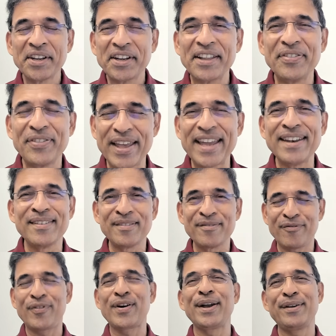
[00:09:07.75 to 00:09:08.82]
and then
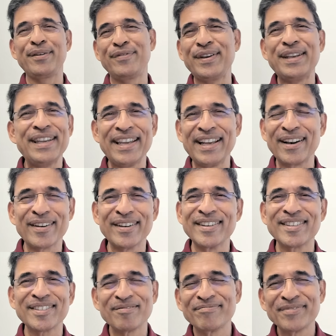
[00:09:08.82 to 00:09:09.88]
5 in
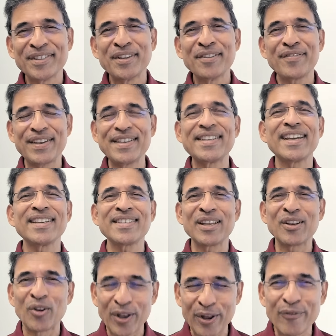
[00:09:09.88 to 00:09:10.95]
England.
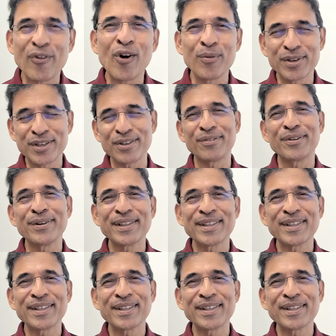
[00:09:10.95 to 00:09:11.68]
Fantastic. Looking forward to